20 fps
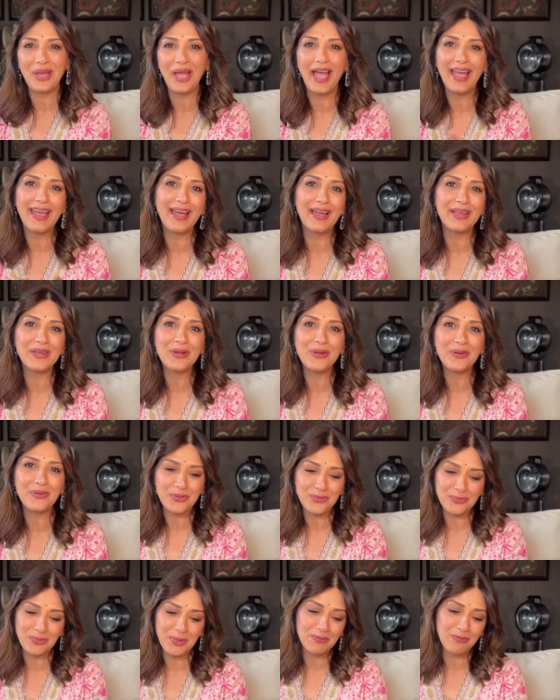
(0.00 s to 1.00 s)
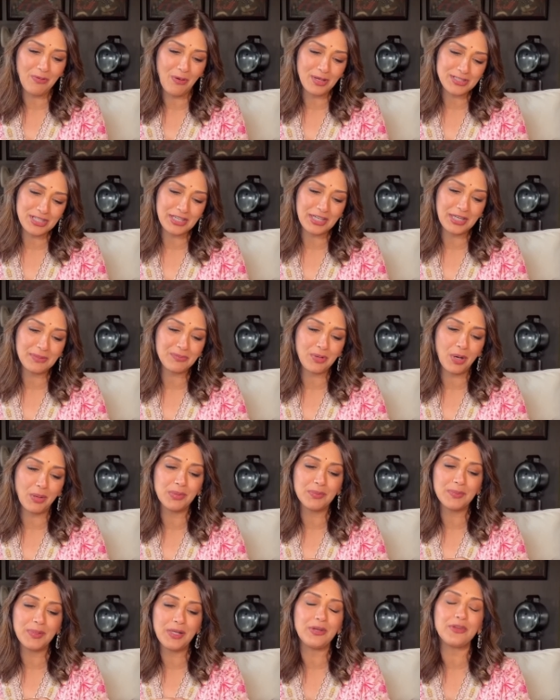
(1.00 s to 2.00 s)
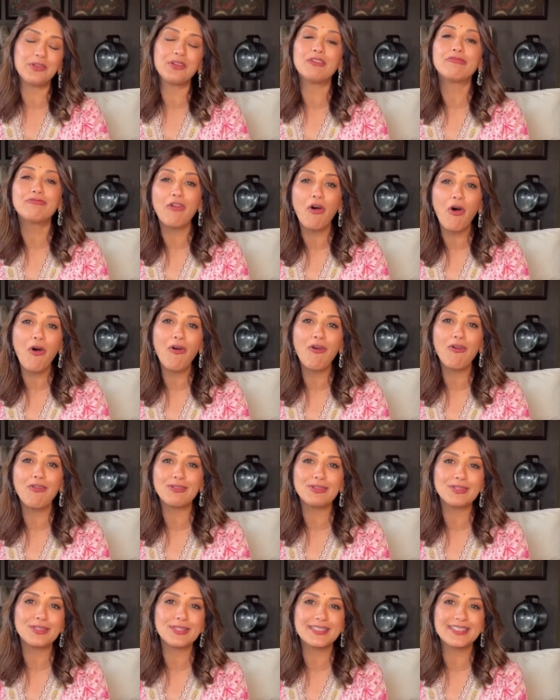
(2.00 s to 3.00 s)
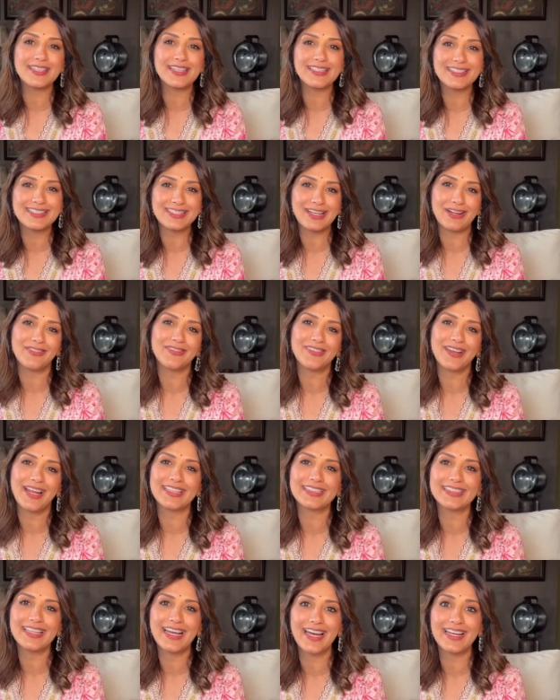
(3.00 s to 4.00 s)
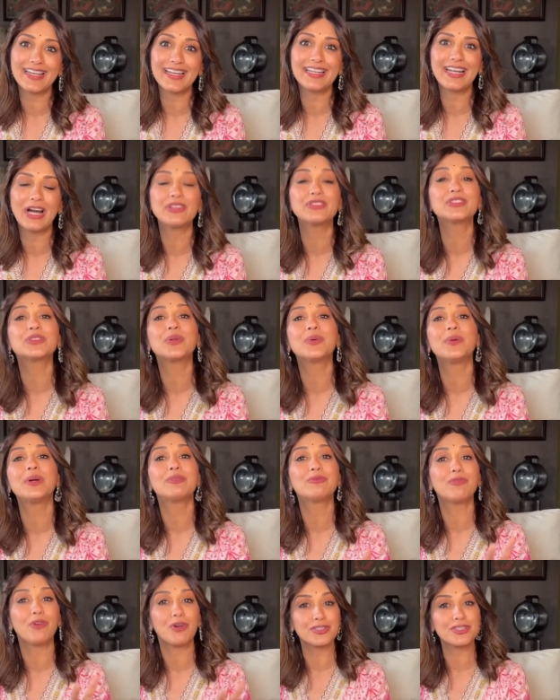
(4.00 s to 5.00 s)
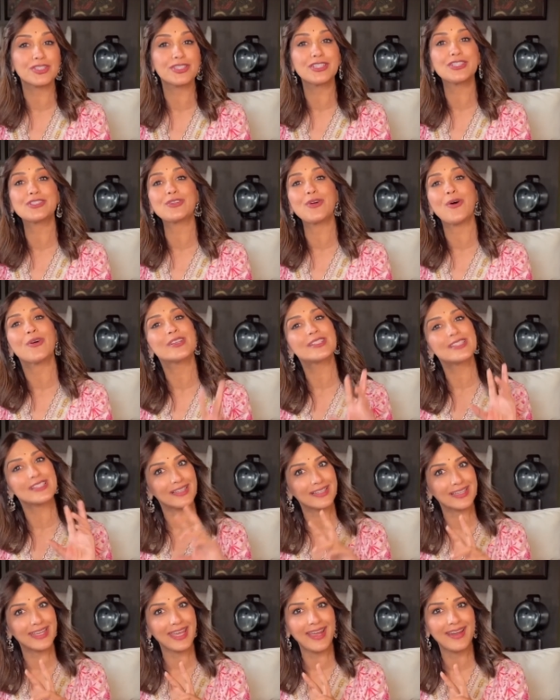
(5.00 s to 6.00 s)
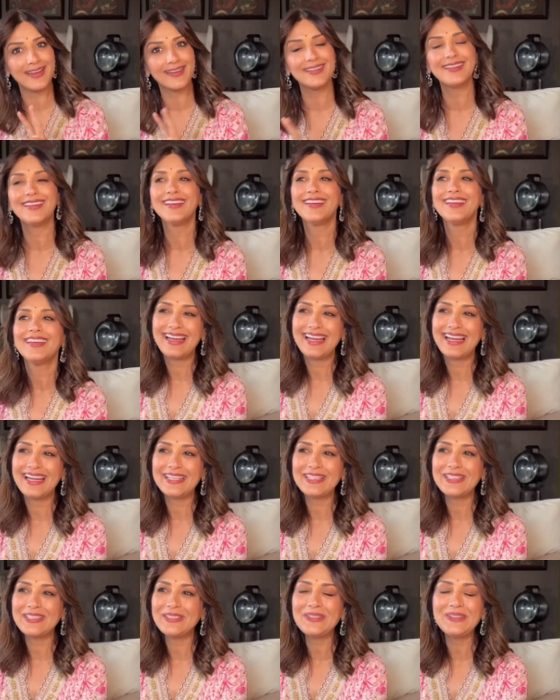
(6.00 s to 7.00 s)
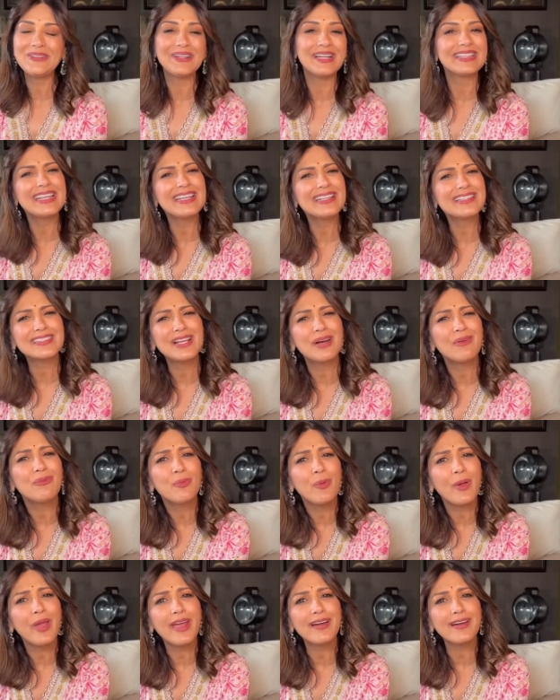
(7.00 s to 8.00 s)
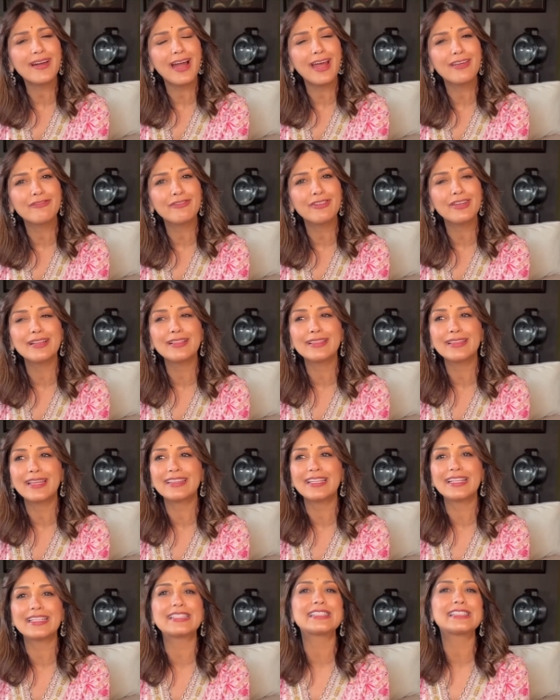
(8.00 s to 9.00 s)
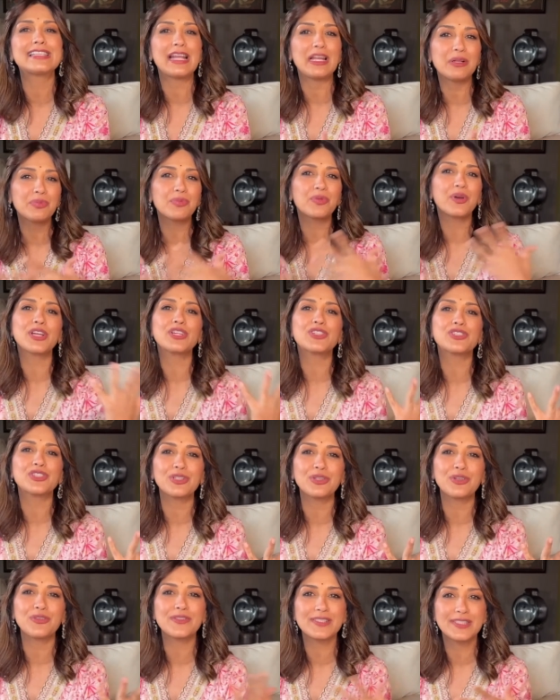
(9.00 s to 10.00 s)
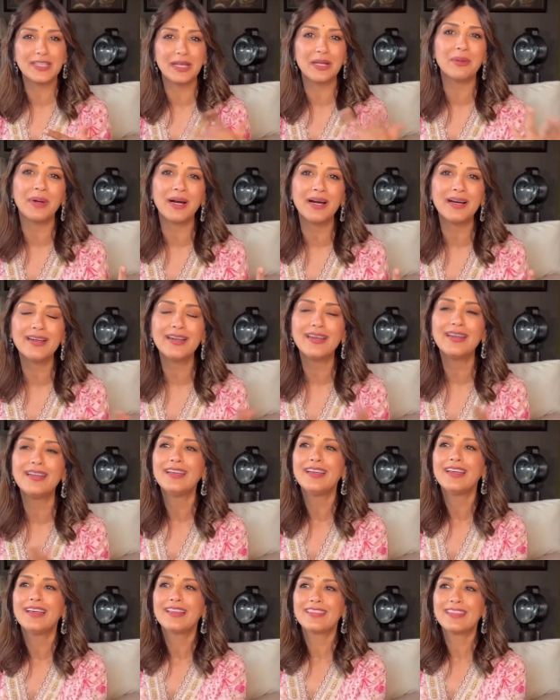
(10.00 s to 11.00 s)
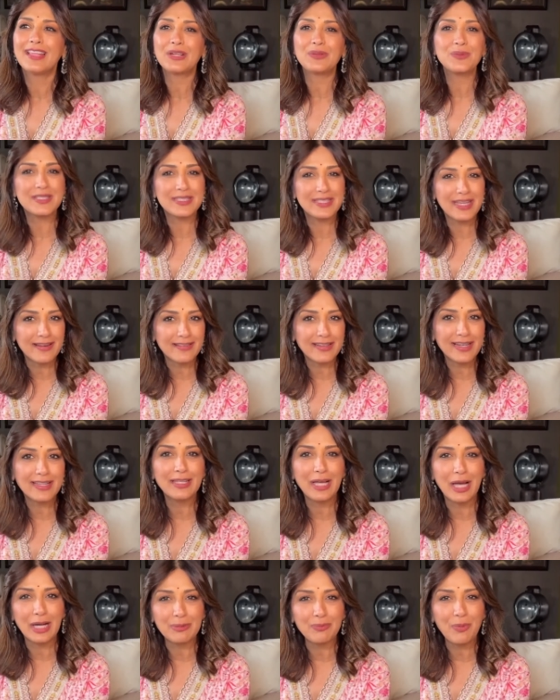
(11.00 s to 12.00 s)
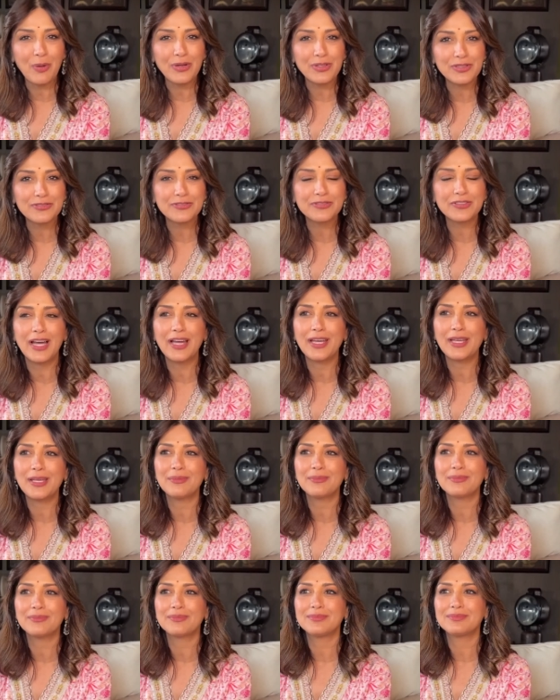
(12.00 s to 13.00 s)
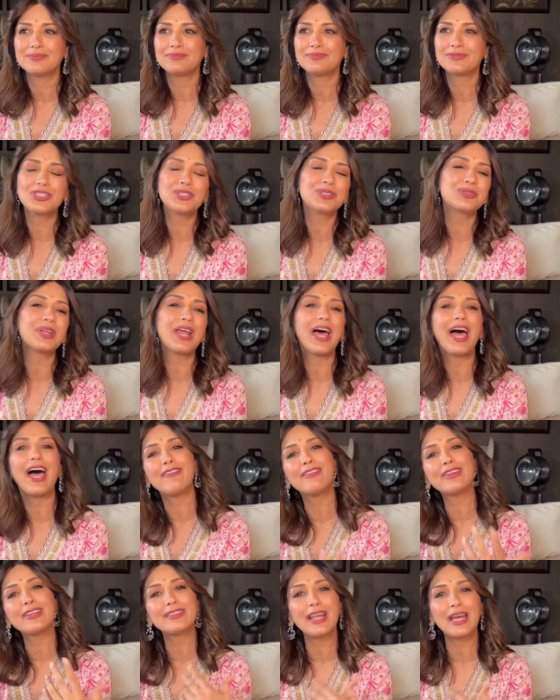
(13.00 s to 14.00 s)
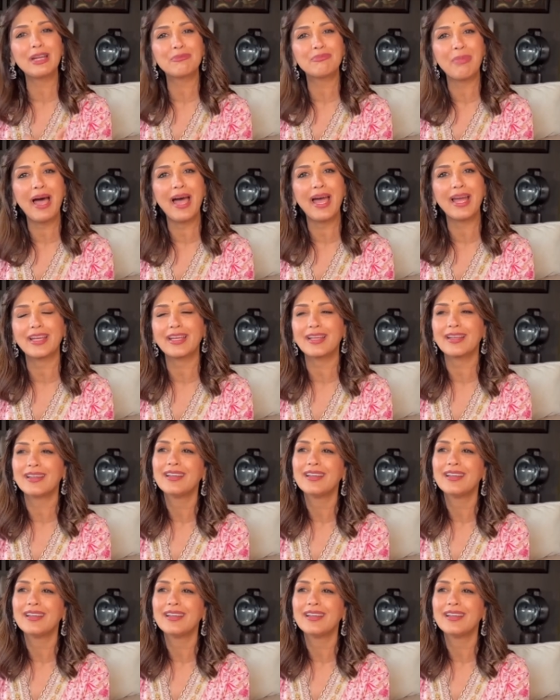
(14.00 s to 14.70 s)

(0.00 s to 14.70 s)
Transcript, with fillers: I, you know you've been watching it probably on your phones and stuff like that and now to go and watch these songs again I don't know, I think somewhere I feel that the celebration of cinema that was there at that point of time, just having that back,